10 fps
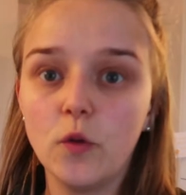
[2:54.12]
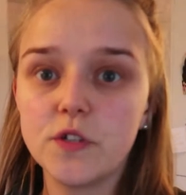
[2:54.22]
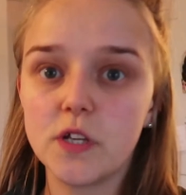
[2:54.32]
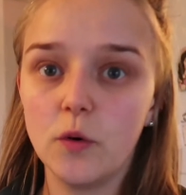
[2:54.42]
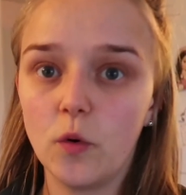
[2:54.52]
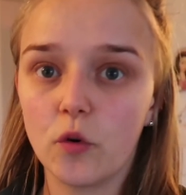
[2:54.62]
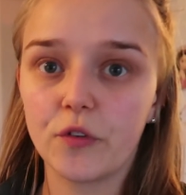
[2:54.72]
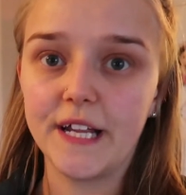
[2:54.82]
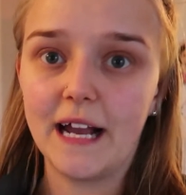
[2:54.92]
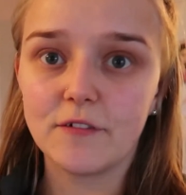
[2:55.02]
also
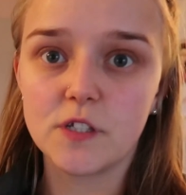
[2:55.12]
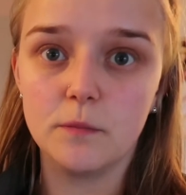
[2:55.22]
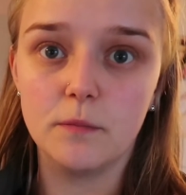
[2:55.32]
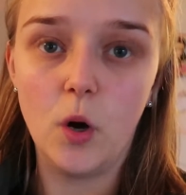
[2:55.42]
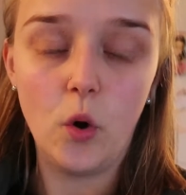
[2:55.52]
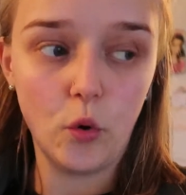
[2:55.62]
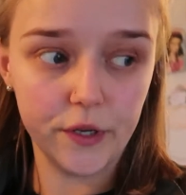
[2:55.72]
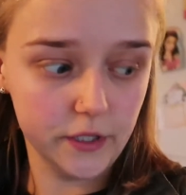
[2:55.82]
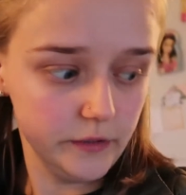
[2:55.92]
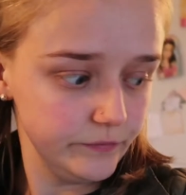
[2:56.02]
already have some
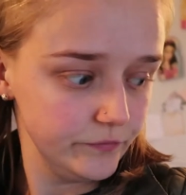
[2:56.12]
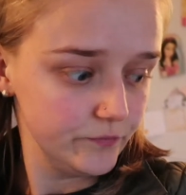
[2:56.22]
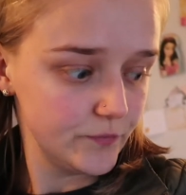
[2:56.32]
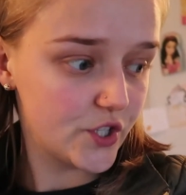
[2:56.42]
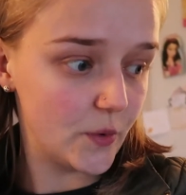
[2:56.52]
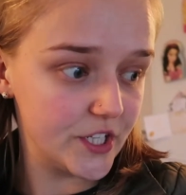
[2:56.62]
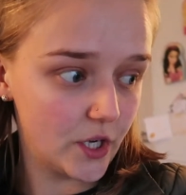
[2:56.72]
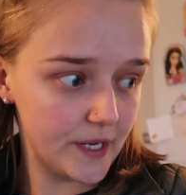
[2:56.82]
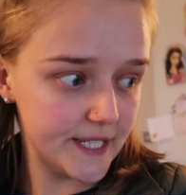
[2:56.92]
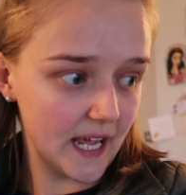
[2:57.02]
oil, so I
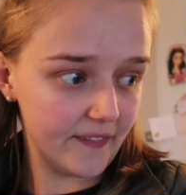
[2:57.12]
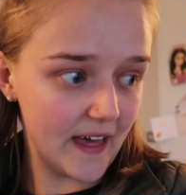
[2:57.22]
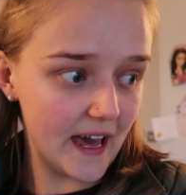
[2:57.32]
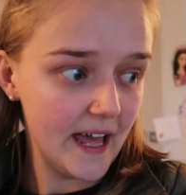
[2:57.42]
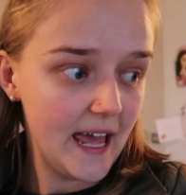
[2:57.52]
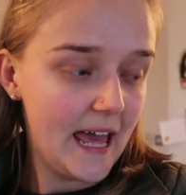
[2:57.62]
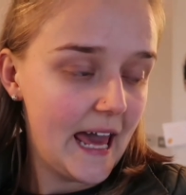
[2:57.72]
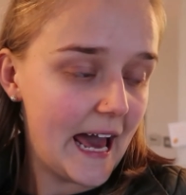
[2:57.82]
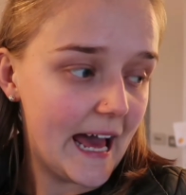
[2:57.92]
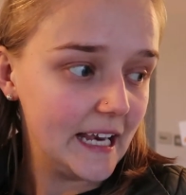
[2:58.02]
don't need to get that.
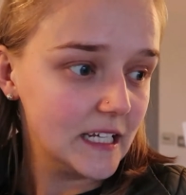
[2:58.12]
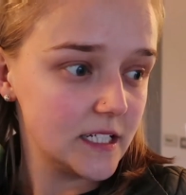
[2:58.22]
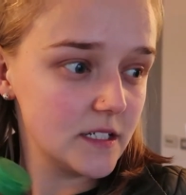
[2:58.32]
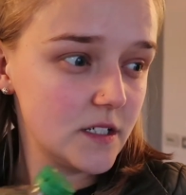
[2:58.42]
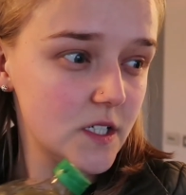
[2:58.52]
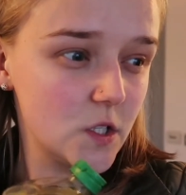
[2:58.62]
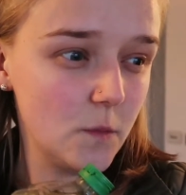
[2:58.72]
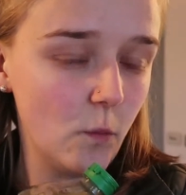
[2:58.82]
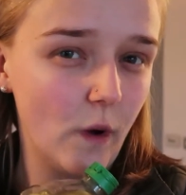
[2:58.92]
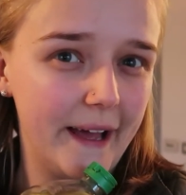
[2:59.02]
And
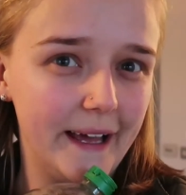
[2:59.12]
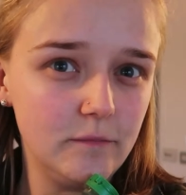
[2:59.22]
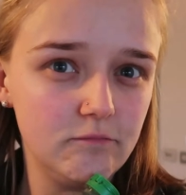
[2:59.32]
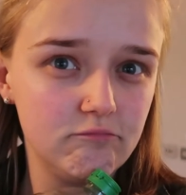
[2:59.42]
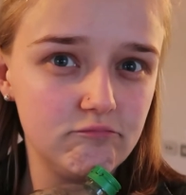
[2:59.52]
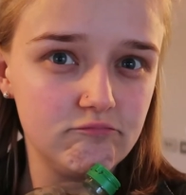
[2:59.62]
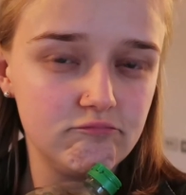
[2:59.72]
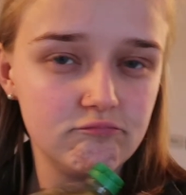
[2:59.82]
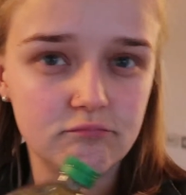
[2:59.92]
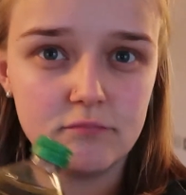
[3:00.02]
somewhere
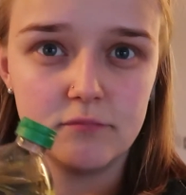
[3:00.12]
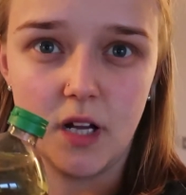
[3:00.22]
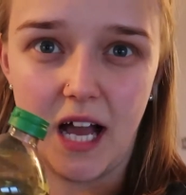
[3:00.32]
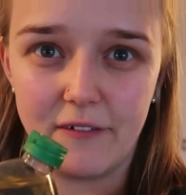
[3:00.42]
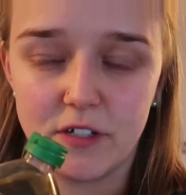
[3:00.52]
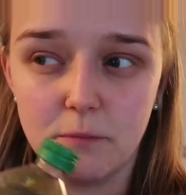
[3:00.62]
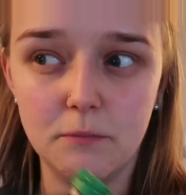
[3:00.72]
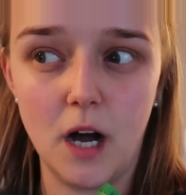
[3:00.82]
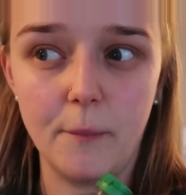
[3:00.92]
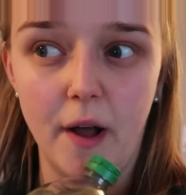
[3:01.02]
I have some
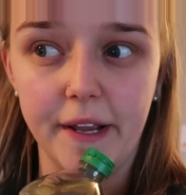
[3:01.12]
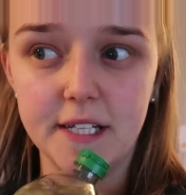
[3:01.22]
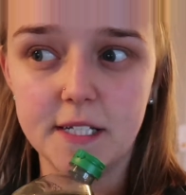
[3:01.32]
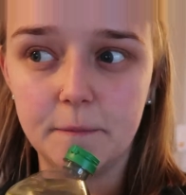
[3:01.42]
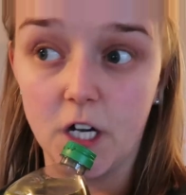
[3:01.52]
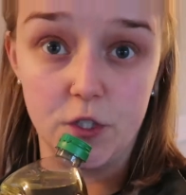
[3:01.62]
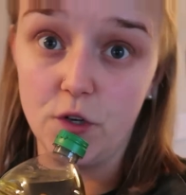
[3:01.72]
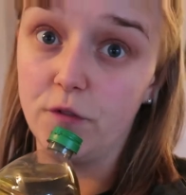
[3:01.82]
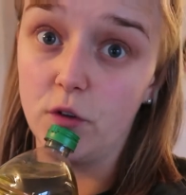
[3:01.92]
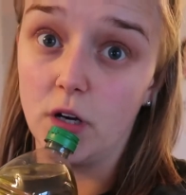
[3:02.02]
Marmite. I don't
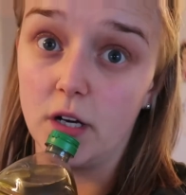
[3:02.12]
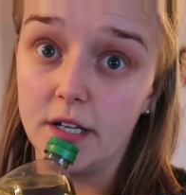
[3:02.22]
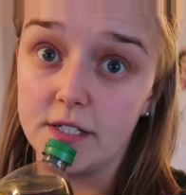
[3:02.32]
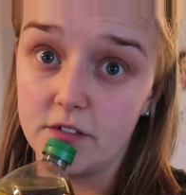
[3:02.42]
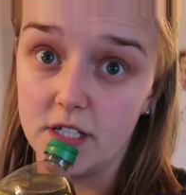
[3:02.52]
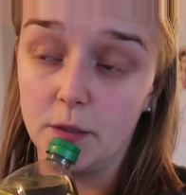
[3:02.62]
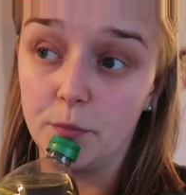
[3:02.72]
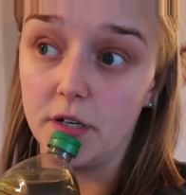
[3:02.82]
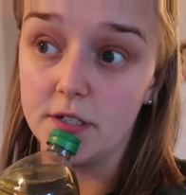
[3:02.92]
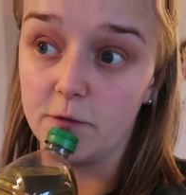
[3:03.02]
know if you guys have seen the
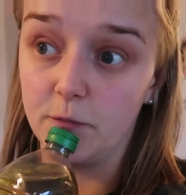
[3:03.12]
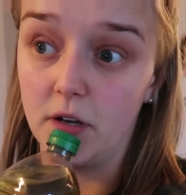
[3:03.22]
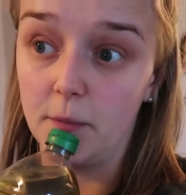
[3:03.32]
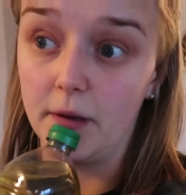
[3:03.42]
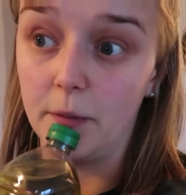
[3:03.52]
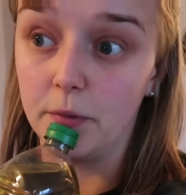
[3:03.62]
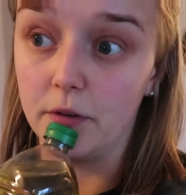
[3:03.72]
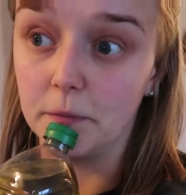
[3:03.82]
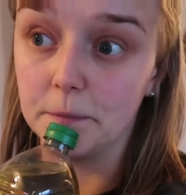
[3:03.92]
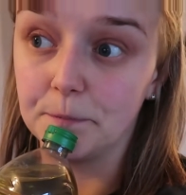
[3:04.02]
price of Marmite,
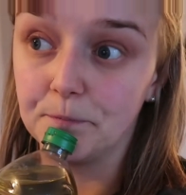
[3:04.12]
but